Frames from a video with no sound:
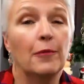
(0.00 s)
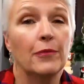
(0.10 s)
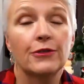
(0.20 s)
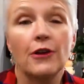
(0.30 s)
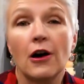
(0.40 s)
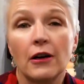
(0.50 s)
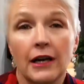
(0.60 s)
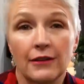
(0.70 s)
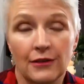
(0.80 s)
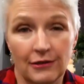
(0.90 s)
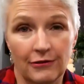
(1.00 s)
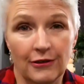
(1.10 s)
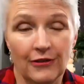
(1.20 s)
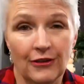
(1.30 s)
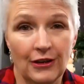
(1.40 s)
There's all kinds of
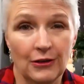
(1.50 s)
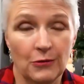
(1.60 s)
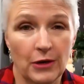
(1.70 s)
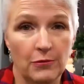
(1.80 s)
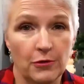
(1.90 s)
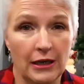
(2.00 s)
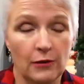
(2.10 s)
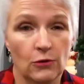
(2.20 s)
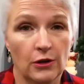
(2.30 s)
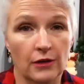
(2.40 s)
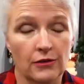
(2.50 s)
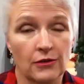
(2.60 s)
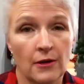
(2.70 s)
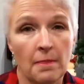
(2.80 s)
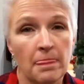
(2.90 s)
difference in the way brain
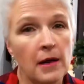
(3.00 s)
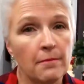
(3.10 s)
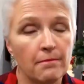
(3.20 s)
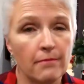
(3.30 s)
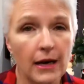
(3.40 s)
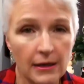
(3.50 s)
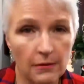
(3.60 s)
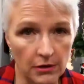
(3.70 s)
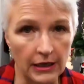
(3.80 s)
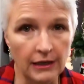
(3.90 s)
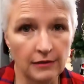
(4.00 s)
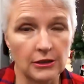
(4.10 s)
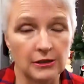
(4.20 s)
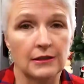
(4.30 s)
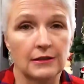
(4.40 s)
works. My brain,
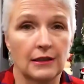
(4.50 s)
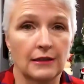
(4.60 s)
just as an